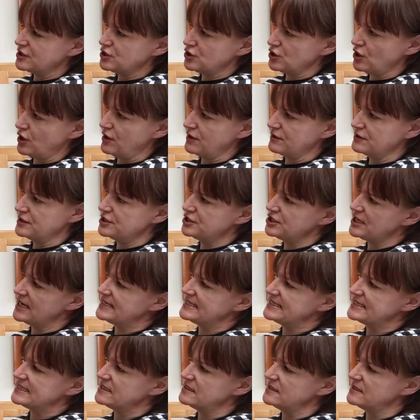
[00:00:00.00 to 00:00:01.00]
John
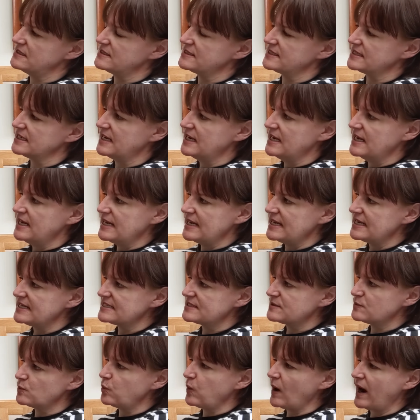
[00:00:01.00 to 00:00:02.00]
Gentles,
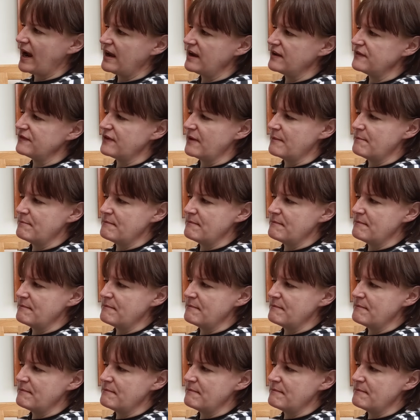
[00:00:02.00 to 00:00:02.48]
his wife,